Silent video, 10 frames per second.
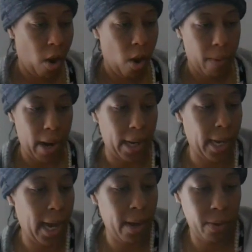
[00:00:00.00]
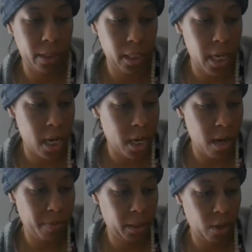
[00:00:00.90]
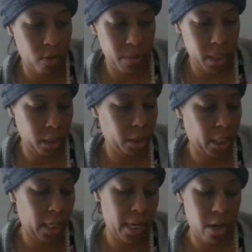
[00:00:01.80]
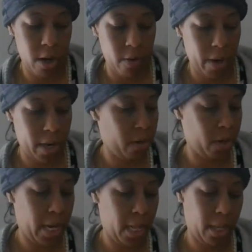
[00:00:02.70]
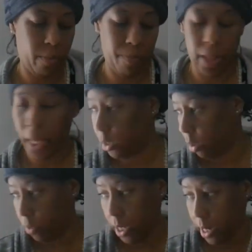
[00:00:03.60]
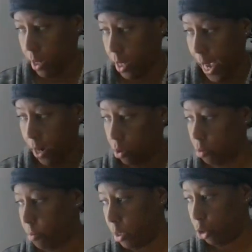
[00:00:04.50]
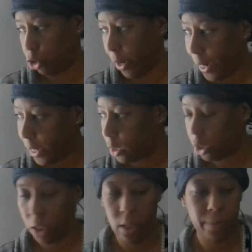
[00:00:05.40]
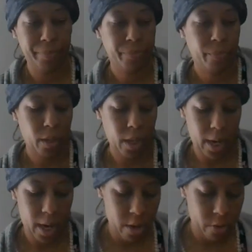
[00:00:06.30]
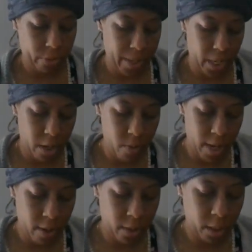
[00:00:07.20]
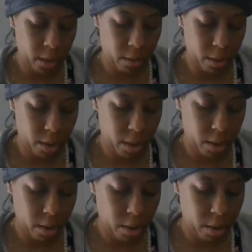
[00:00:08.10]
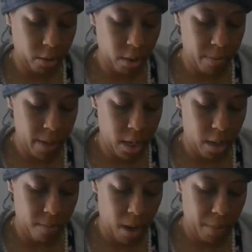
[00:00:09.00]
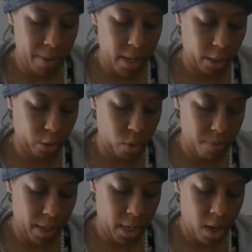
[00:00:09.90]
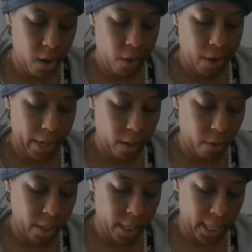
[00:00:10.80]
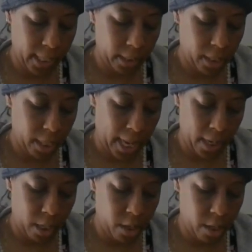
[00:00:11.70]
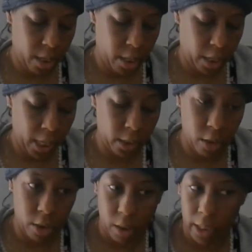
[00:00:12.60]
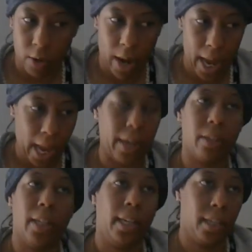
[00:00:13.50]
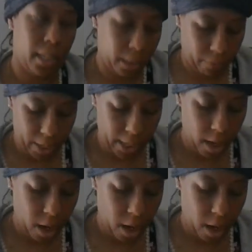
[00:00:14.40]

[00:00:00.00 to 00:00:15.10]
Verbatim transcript: but I, I would clean up so much, and I turn around, and the place over there, that corner would be trashed. And you spend two hours scrubbing and mopping and sweeping and organizing, and I, you know, the kids, you know, they're quiet, and you're like, oh, that's fine.